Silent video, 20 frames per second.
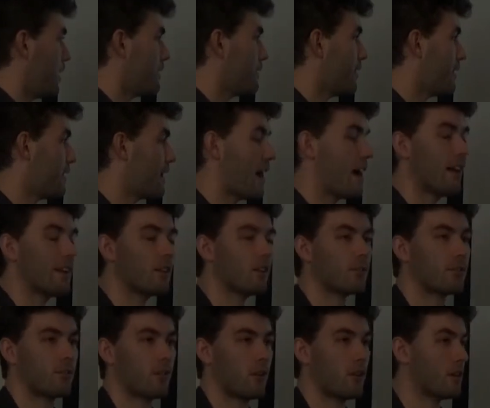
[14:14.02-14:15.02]
And then adding a
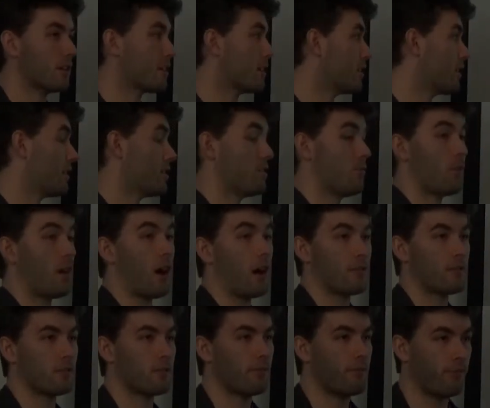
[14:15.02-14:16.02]
third can get you
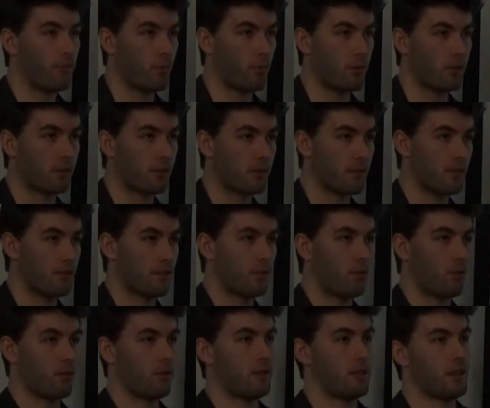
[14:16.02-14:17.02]
either the fourth
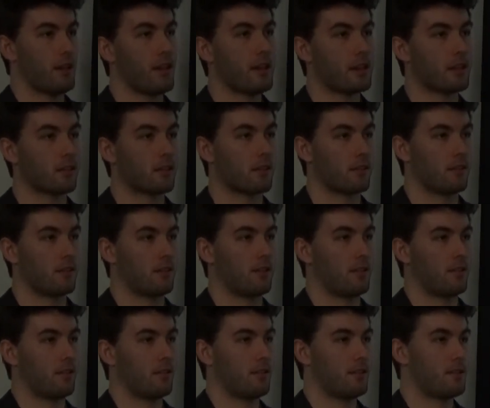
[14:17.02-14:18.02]
or the eighth,
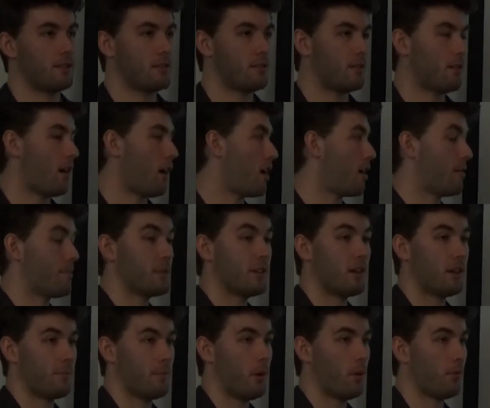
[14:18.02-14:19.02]
but
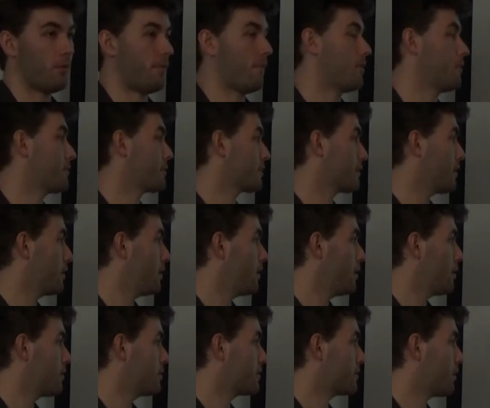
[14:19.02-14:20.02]
not both of those.
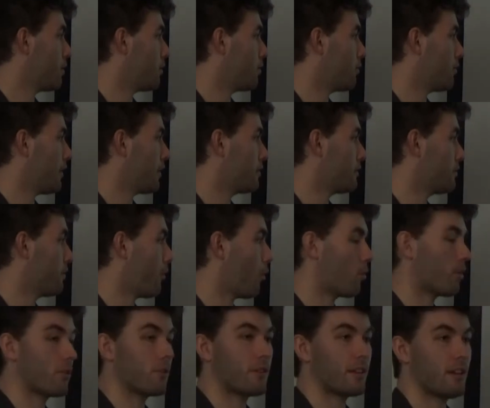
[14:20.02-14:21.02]
So in
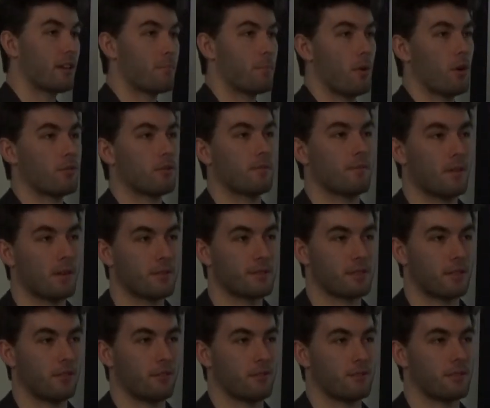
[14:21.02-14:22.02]
order to get both of those
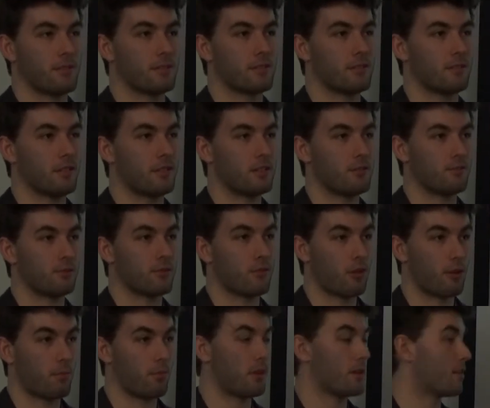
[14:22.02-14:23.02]
solutions, you need to
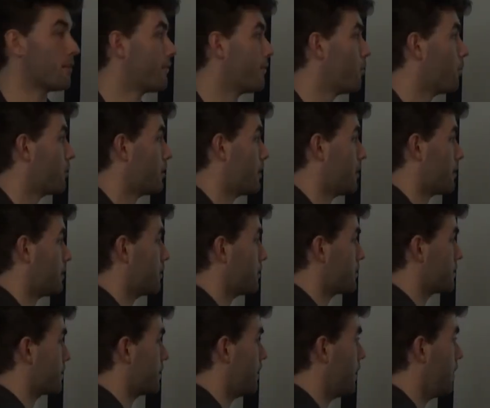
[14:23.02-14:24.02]
incorporate the 4
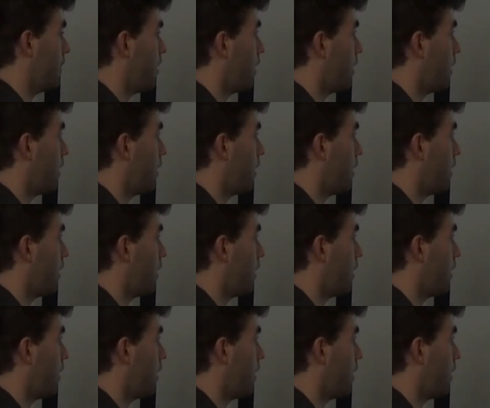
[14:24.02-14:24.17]
kickers.